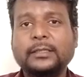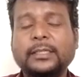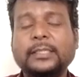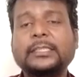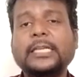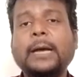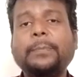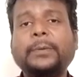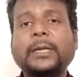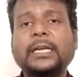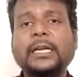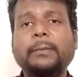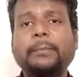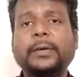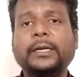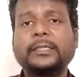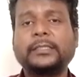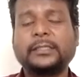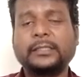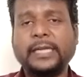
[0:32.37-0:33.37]
The chapter
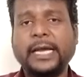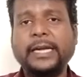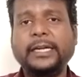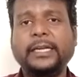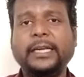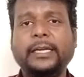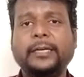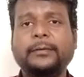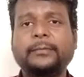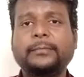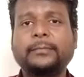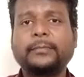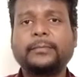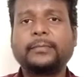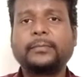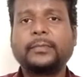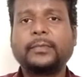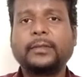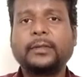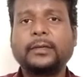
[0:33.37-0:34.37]
number is
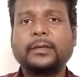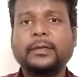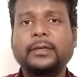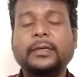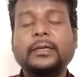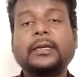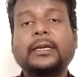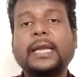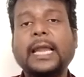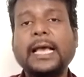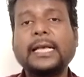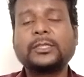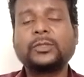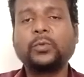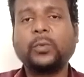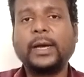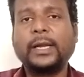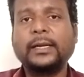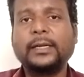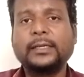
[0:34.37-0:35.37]
19,
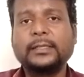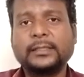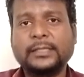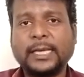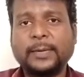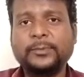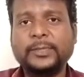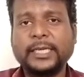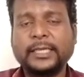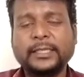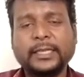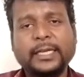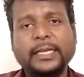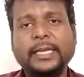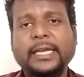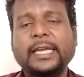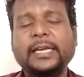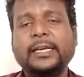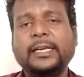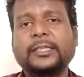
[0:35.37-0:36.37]
class 1,
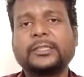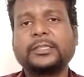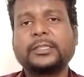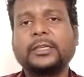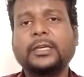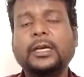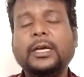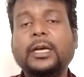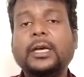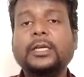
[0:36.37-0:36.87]
subject English.